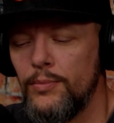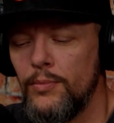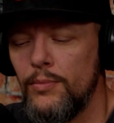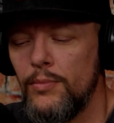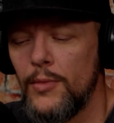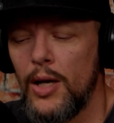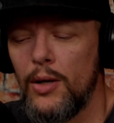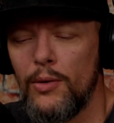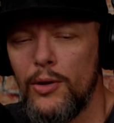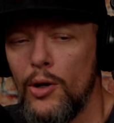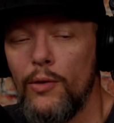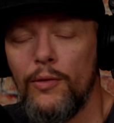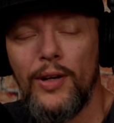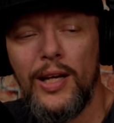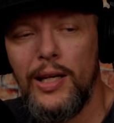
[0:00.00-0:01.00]
Yeah. I don't
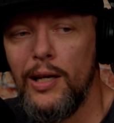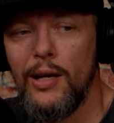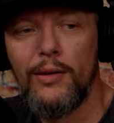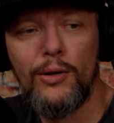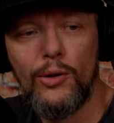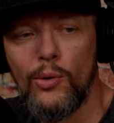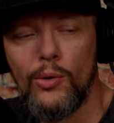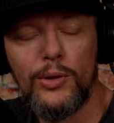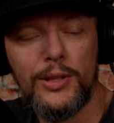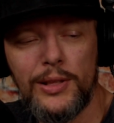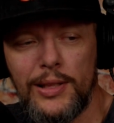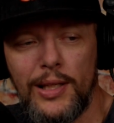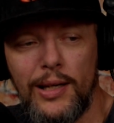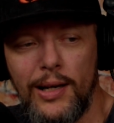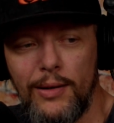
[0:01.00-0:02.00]
know of any other courses
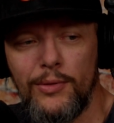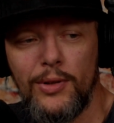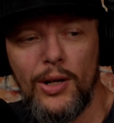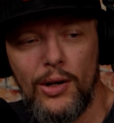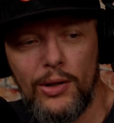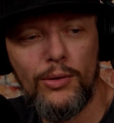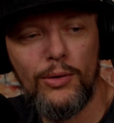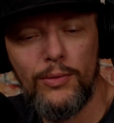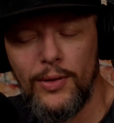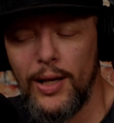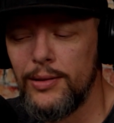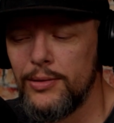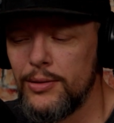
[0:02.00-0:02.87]
that have nautical flags